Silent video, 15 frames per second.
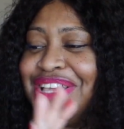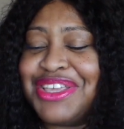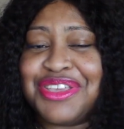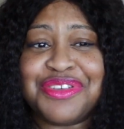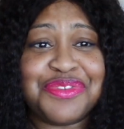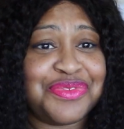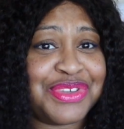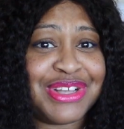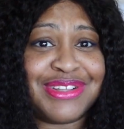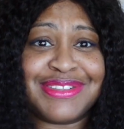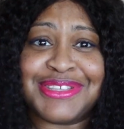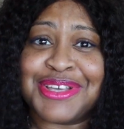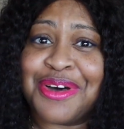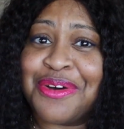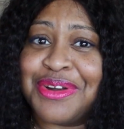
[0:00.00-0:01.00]
you feel
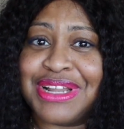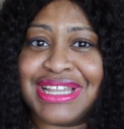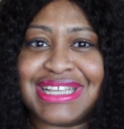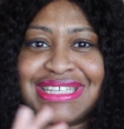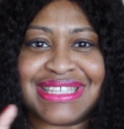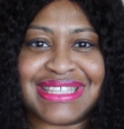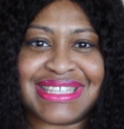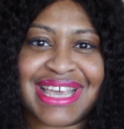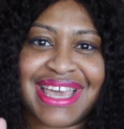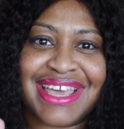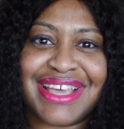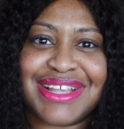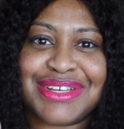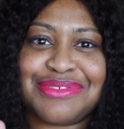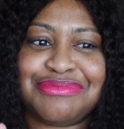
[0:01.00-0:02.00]
totally
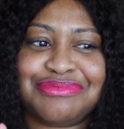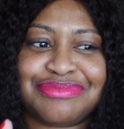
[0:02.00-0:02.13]
set?